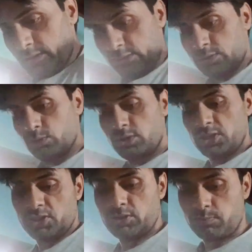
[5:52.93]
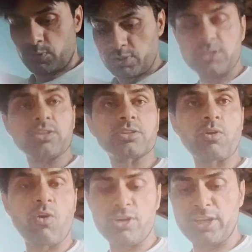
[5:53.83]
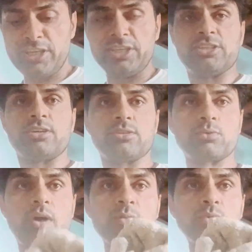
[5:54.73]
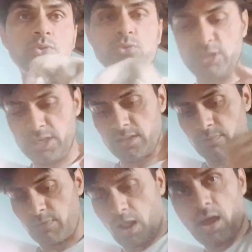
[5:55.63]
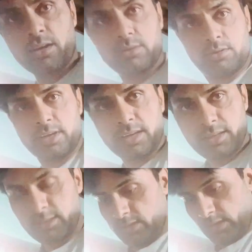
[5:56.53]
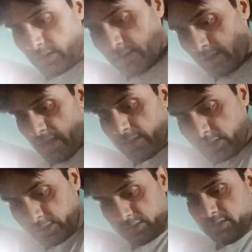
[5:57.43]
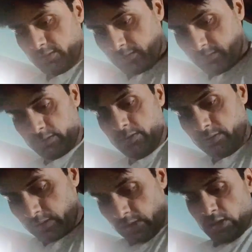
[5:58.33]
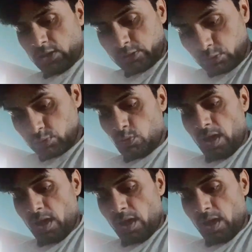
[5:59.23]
so this process is called knead. I'm going to knead the flour. Okay, like this. So you